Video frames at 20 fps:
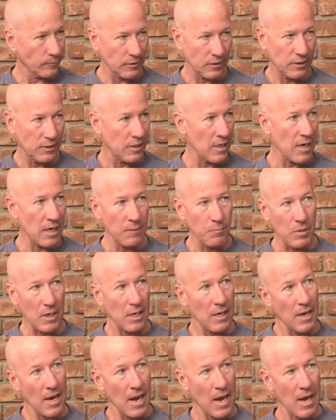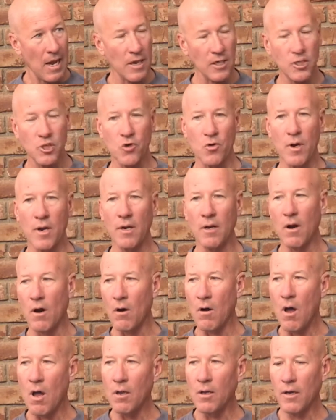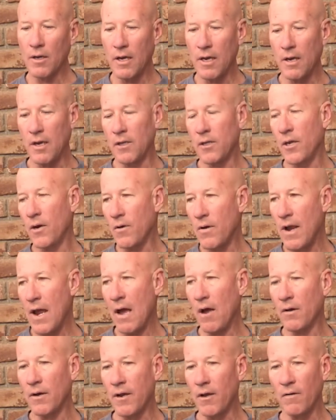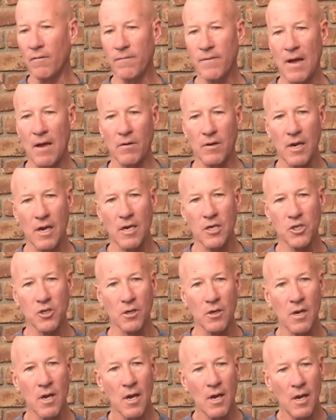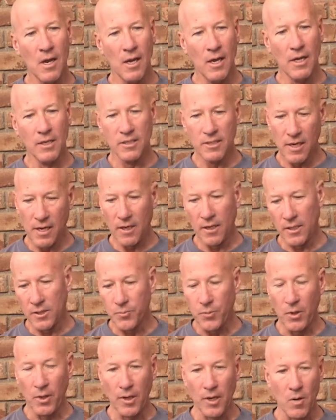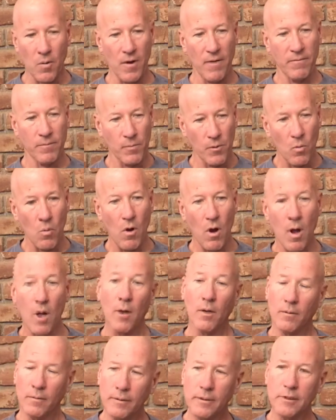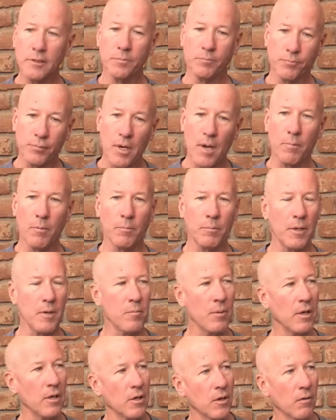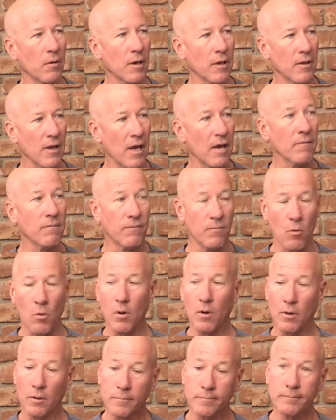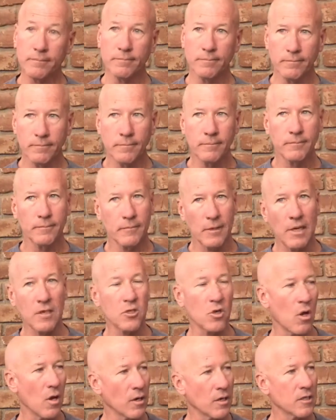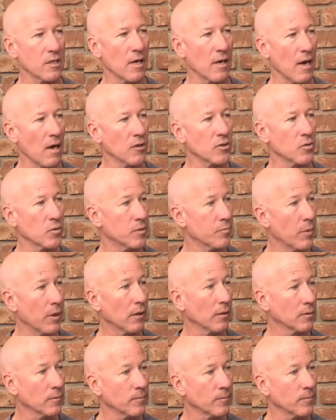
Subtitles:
C, B, A Street are all looking at their downhill foundation and saying it's pulling away from the wall. It's probably been doing that for as long as the house was built.